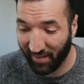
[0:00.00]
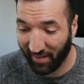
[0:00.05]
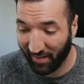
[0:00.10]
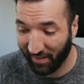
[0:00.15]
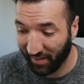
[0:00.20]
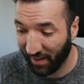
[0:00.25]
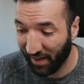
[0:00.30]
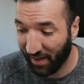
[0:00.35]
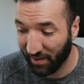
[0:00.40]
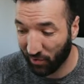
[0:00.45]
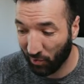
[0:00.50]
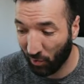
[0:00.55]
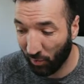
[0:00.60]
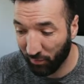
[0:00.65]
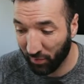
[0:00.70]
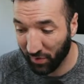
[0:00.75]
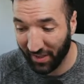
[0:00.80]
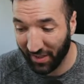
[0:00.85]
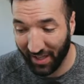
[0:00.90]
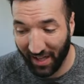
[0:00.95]
stock over
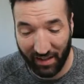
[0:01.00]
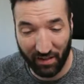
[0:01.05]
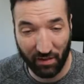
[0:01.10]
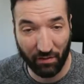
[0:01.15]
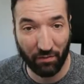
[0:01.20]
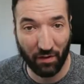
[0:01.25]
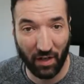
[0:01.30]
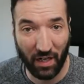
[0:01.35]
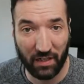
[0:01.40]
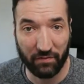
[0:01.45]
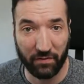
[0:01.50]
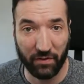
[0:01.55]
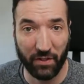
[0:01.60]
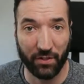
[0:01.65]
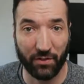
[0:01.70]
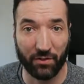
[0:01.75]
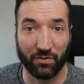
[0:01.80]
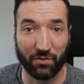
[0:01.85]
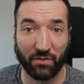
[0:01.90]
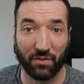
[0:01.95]
the last 5
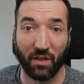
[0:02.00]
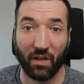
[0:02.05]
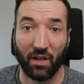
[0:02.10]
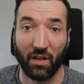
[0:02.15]
years,